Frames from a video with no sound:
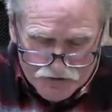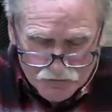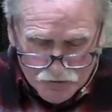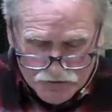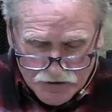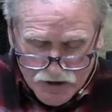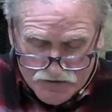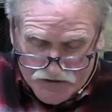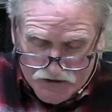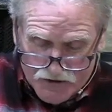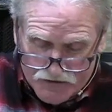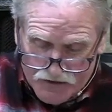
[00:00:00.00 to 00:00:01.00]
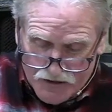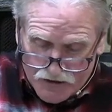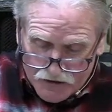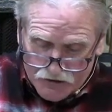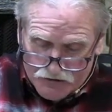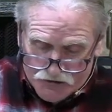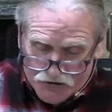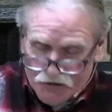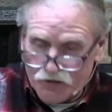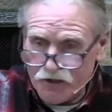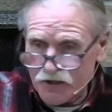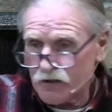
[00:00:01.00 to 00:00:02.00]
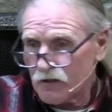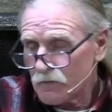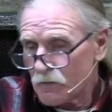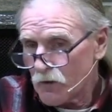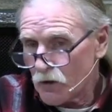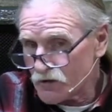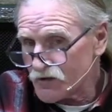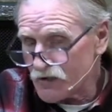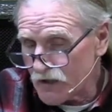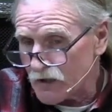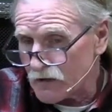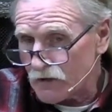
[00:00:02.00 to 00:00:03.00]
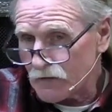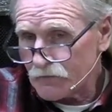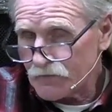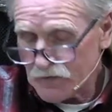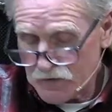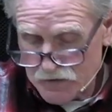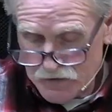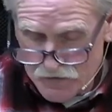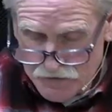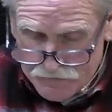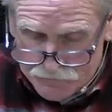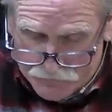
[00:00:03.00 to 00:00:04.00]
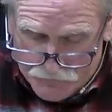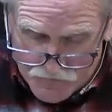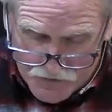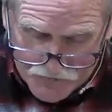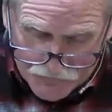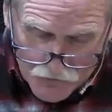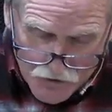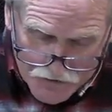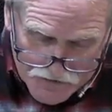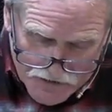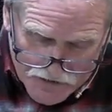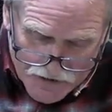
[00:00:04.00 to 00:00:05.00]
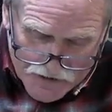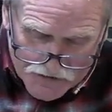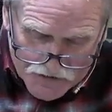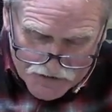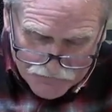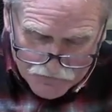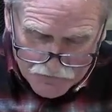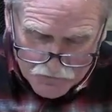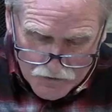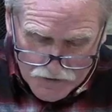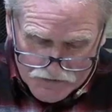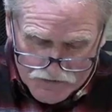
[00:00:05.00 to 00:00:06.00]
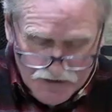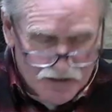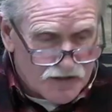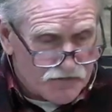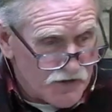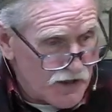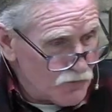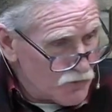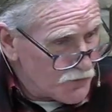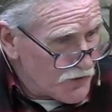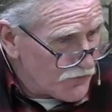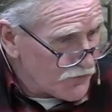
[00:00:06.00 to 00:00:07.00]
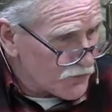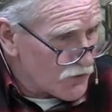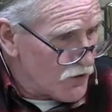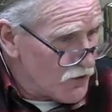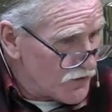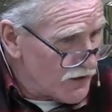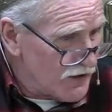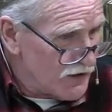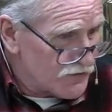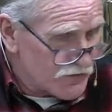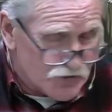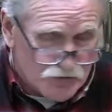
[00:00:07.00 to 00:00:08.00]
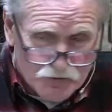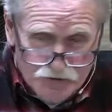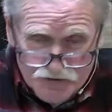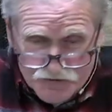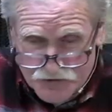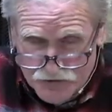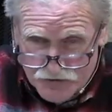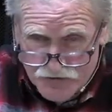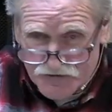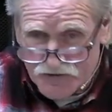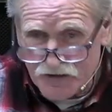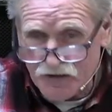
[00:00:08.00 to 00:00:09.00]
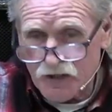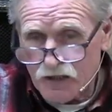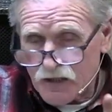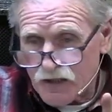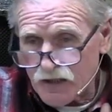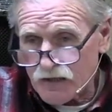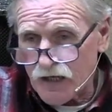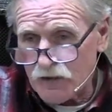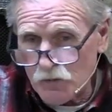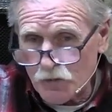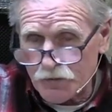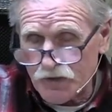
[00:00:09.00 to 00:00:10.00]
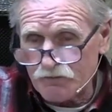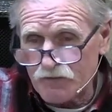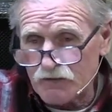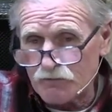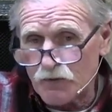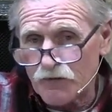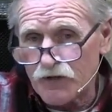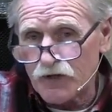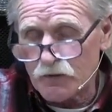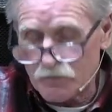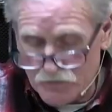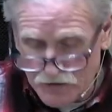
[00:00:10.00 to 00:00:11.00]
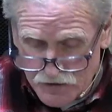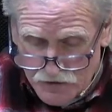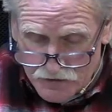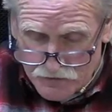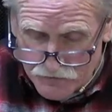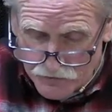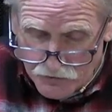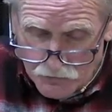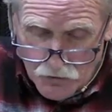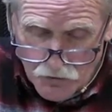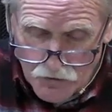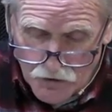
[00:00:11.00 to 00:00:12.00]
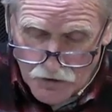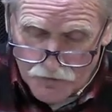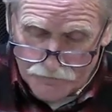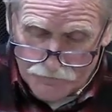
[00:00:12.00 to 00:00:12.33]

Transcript: of what God says concerning our sin. As far as the east is from the west, they will be thrown into eternity, and I will remember them no more.